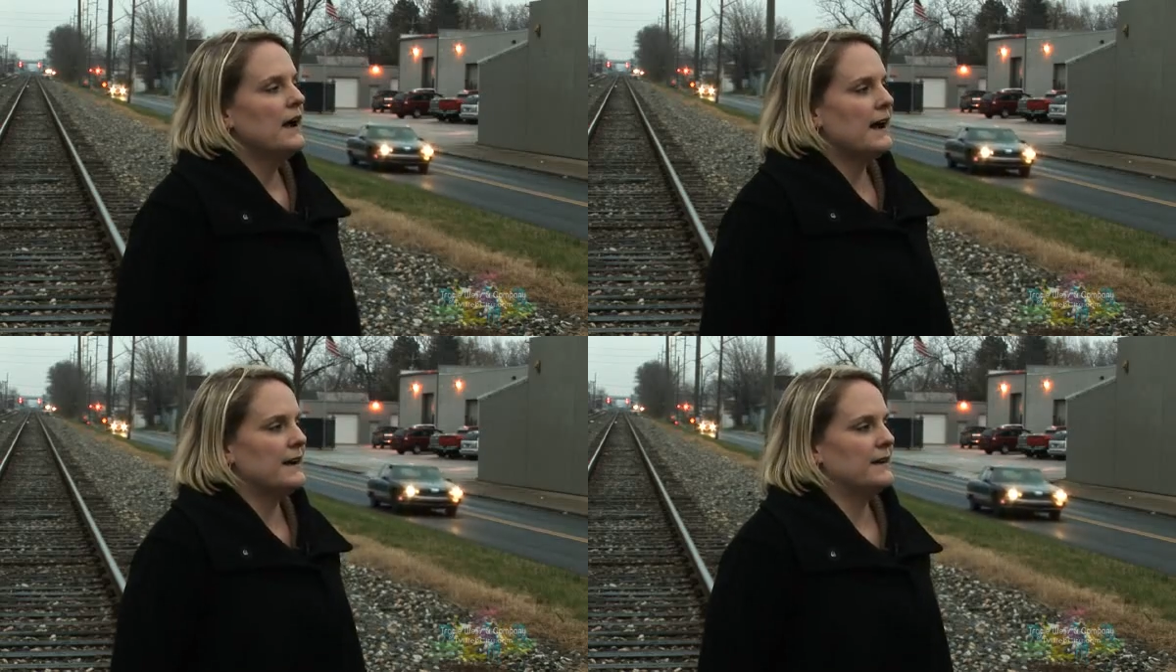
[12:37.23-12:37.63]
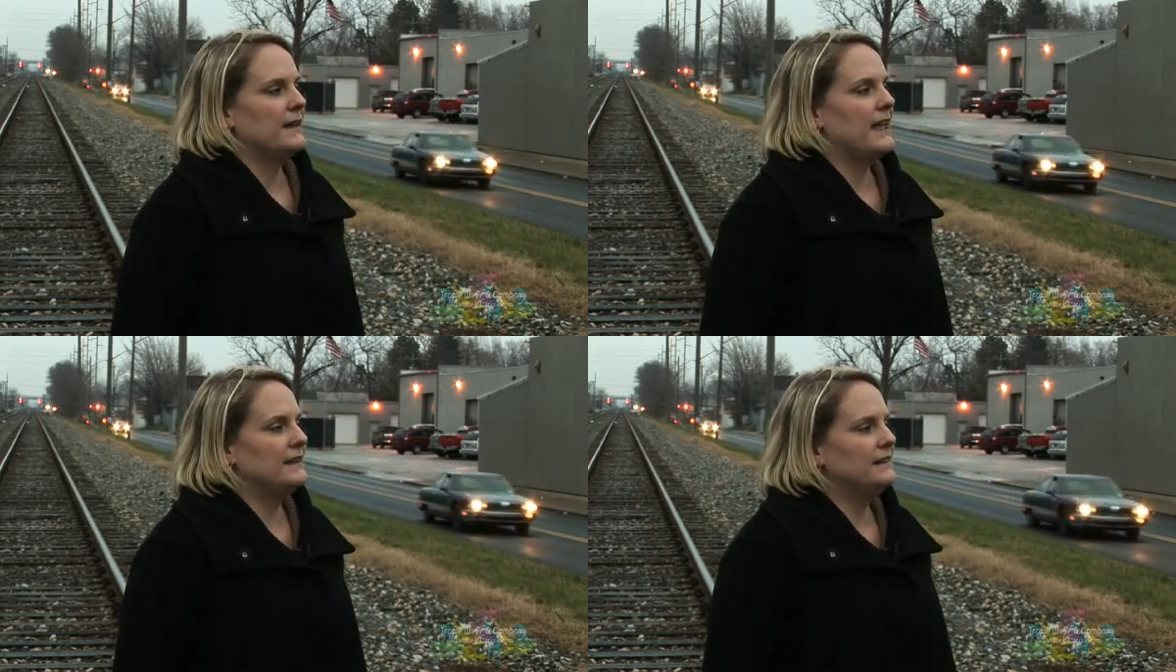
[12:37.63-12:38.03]

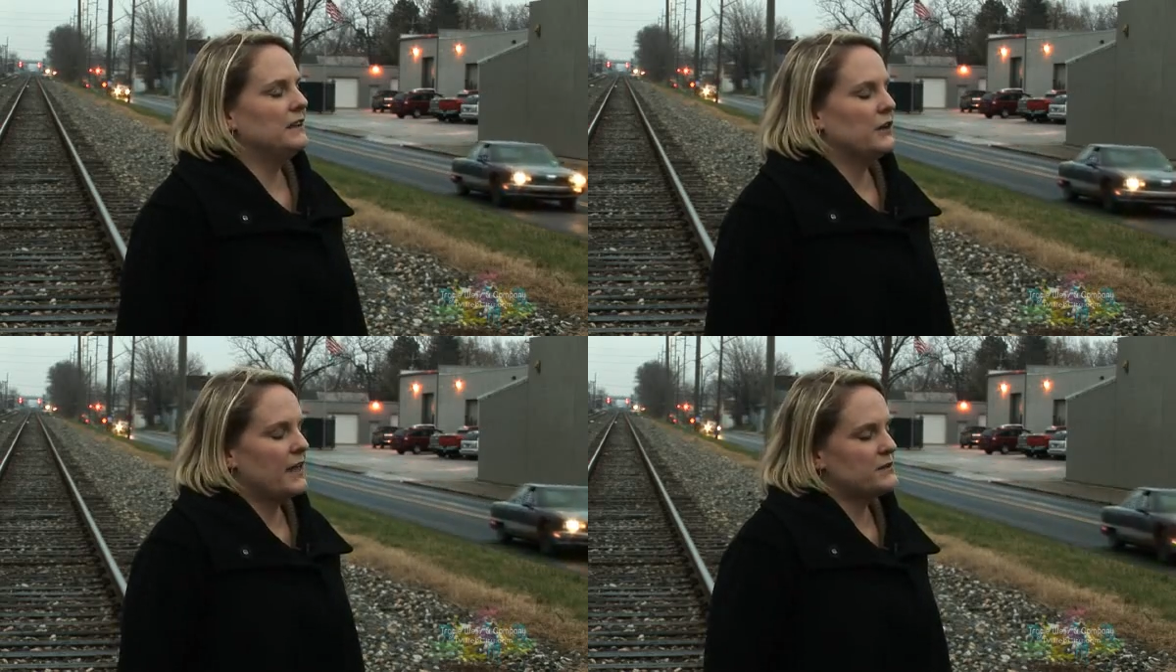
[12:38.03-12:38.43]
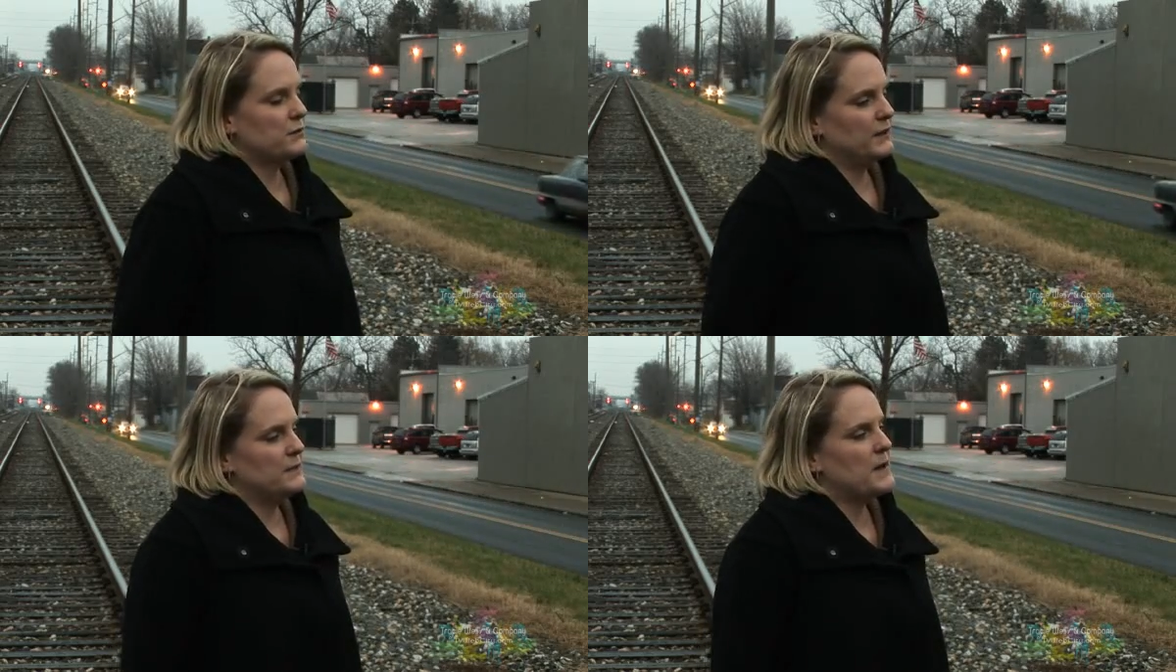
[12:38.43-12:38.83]
And, you know, that's
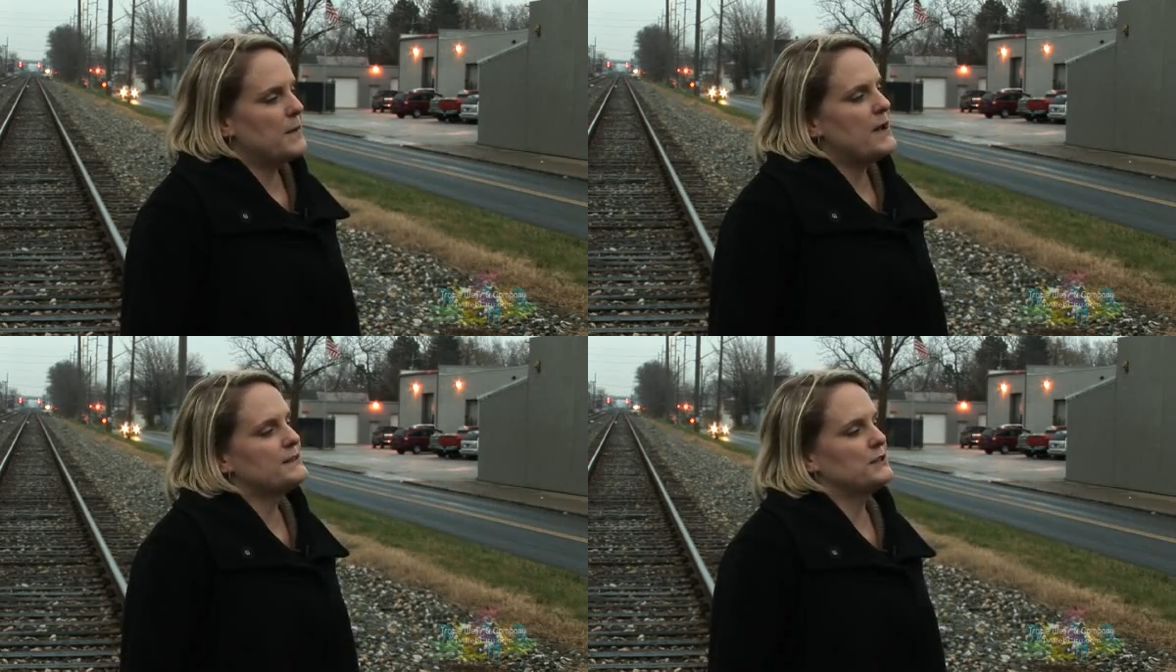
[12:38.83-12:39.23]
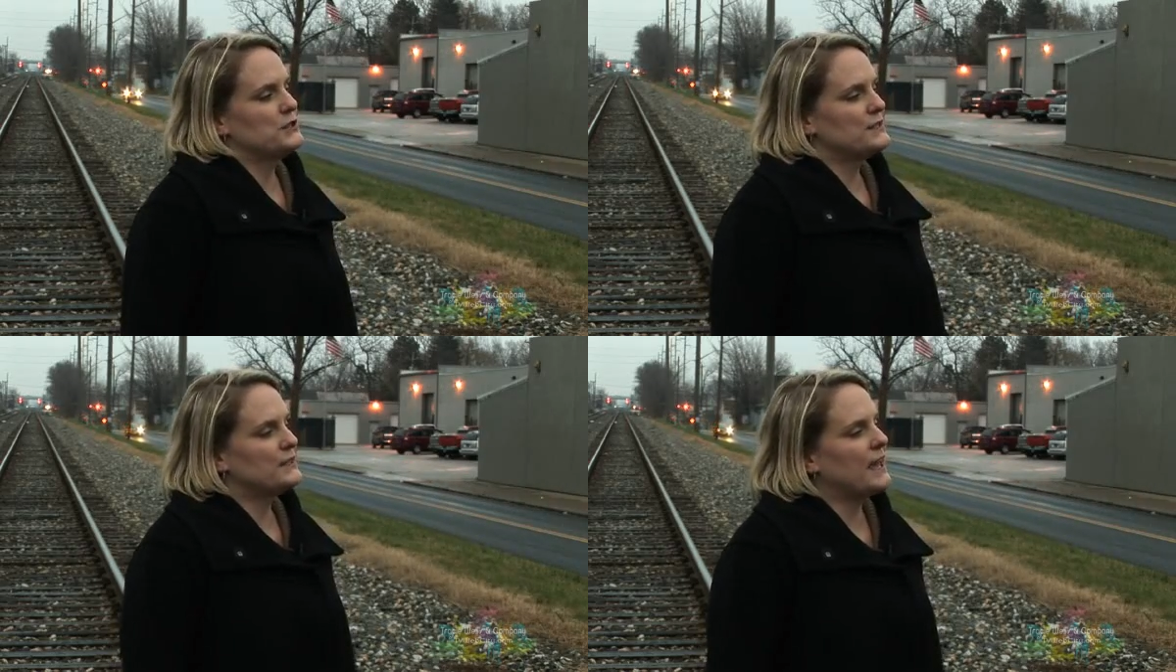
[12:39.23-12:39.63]
really my message,
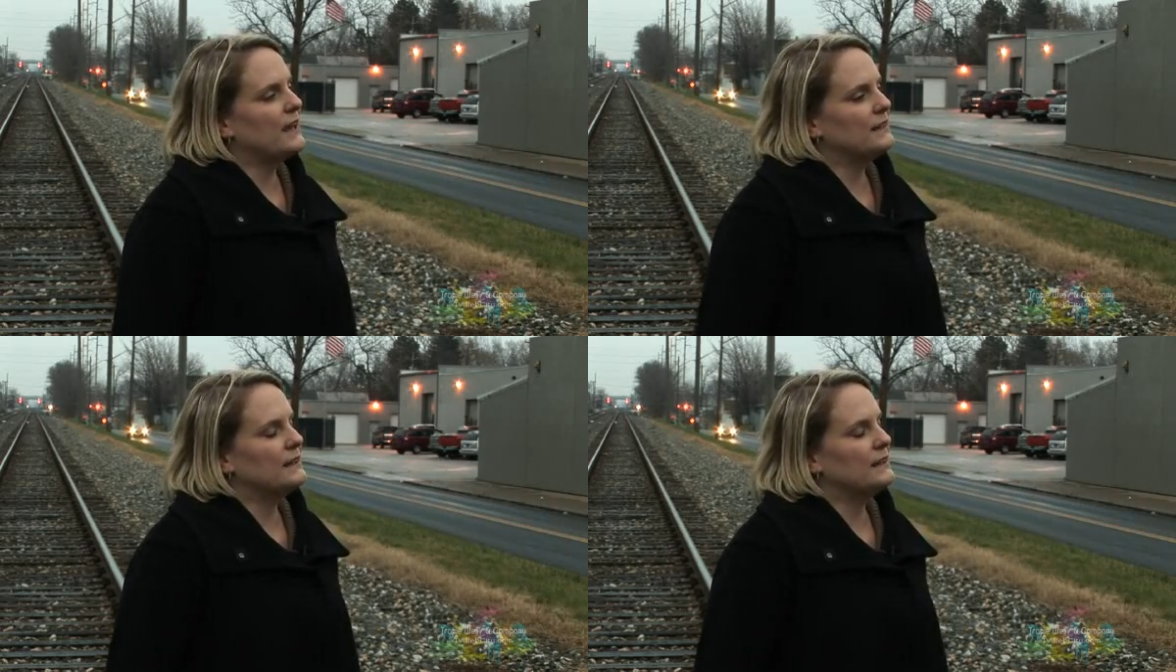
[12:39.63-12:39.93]
is that